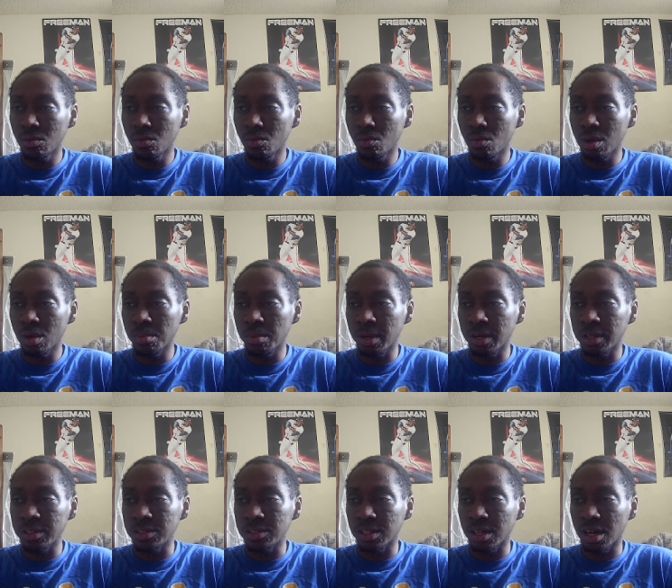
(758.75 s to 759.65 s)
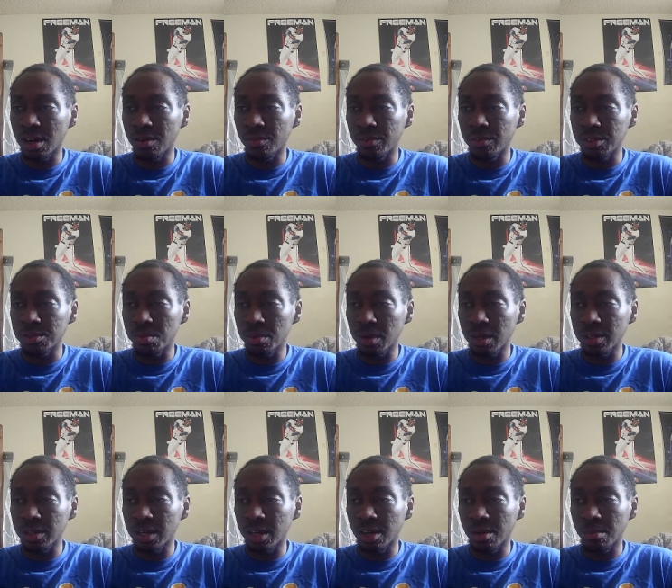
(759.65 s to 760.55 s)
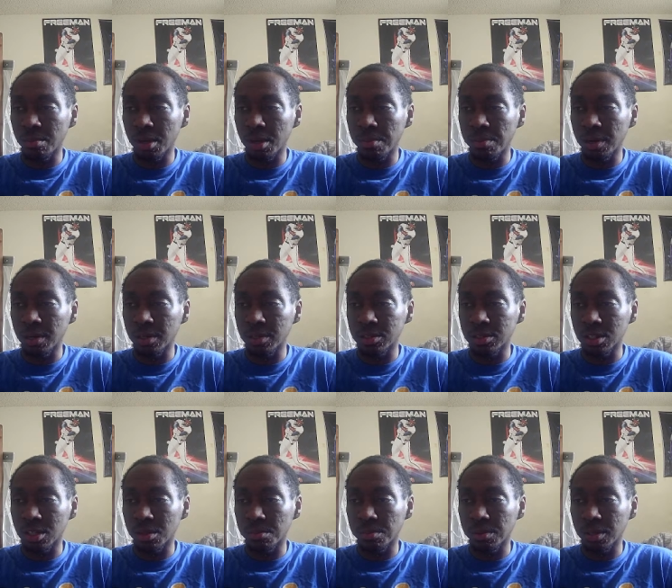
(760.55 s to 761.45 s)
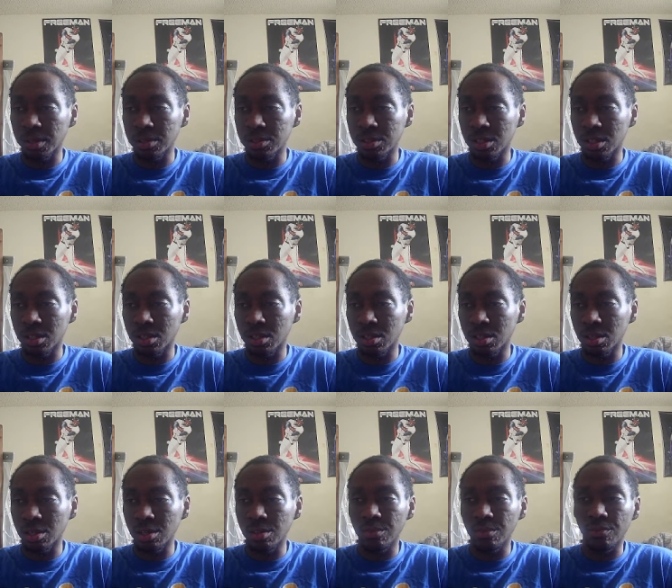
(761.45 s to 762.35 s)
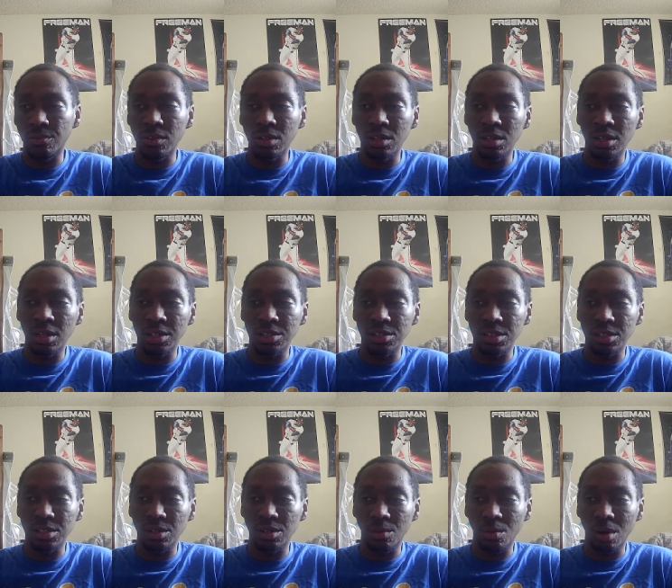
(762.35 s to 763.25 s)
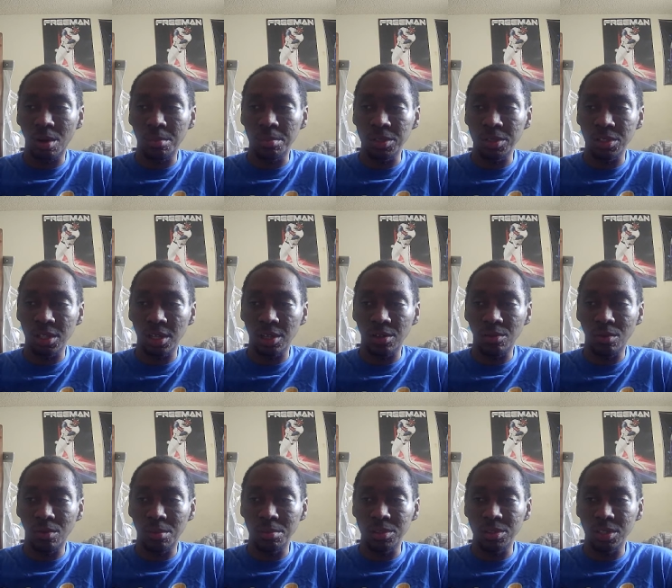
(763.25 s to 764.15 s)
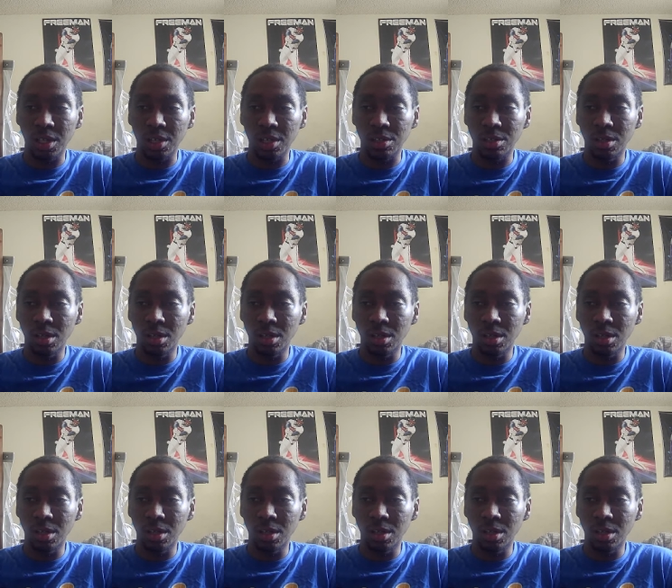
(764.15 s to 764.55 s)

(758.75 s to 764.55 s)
Won by Edson Alvarez. Brought down by Paquetá. Paquetá on his feet. Gets it to Wan-Bissaka. Wan-Bissaka.